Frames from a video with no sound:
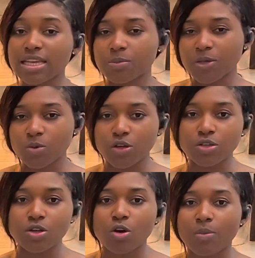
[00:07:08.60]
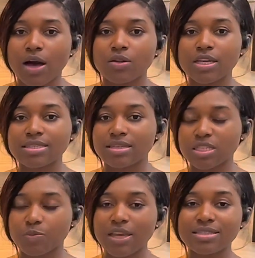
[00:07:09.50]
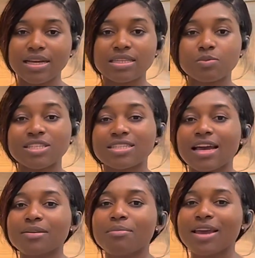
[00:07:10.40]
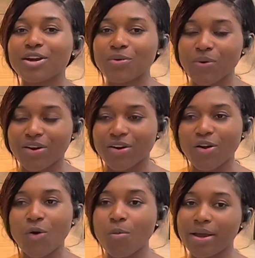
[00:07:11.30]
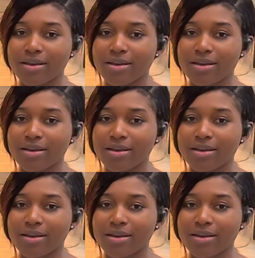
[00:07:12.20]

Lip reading: space we're going to talk about is the space that is beside my cooker. Oh my